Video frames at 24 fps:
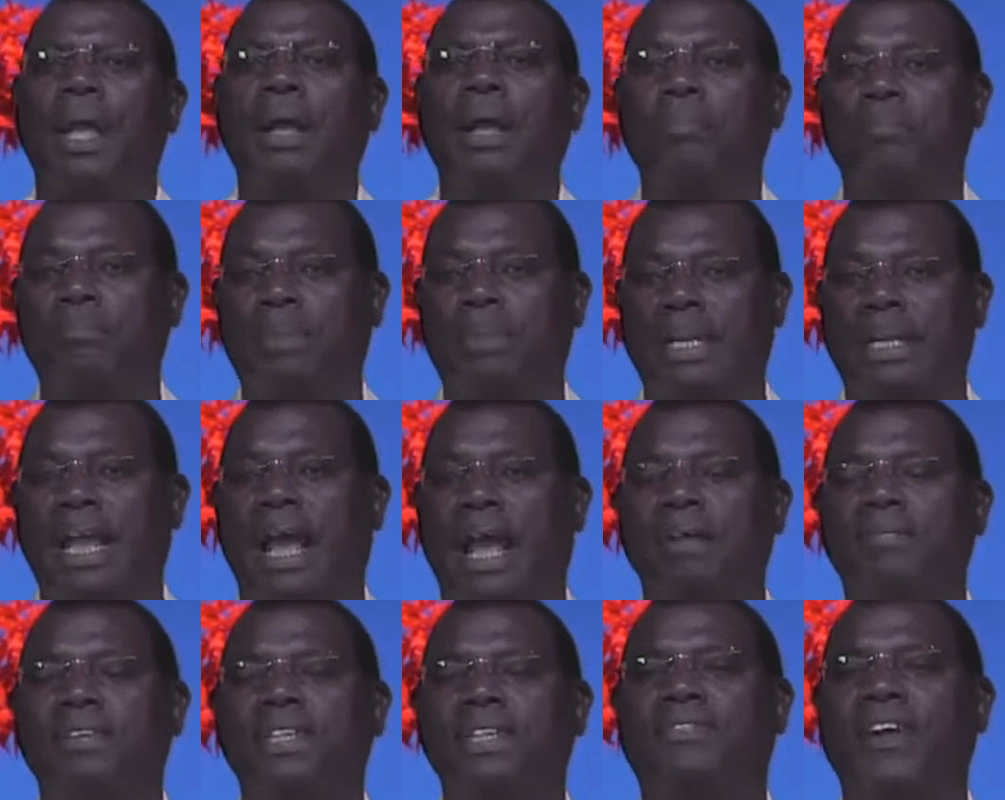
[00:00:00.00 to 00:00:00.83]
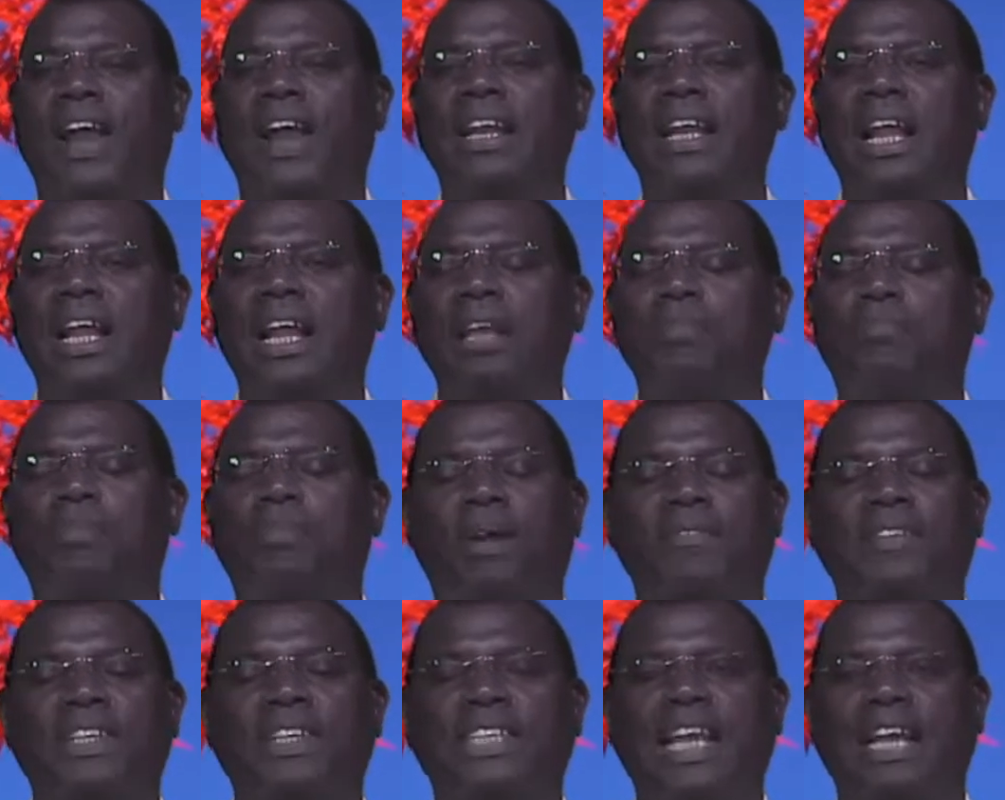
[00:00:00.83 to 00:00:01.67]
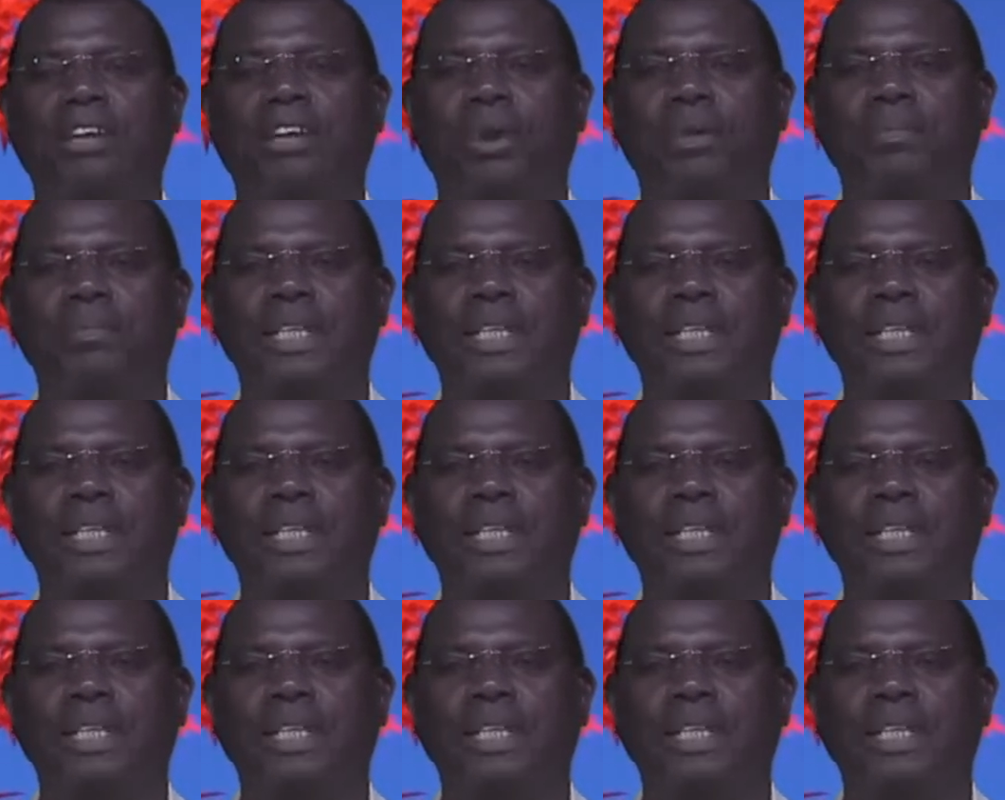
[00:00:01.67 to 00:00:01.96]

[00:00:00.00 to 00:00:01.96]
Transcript: But David finally prophesied to him.